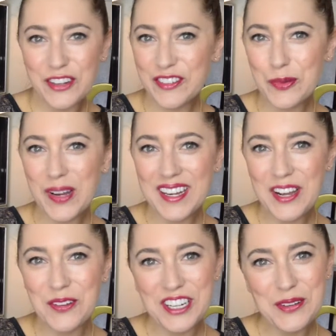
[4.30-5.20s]
everyone,
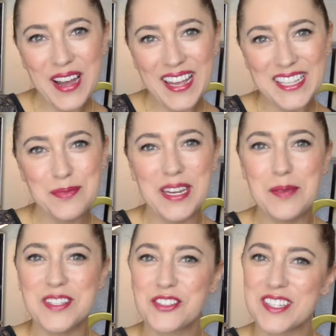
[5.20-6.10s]
how are you guys? My
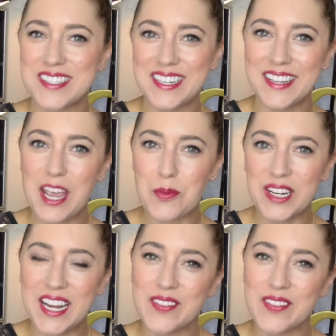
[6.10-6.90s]
name is Christine Cameron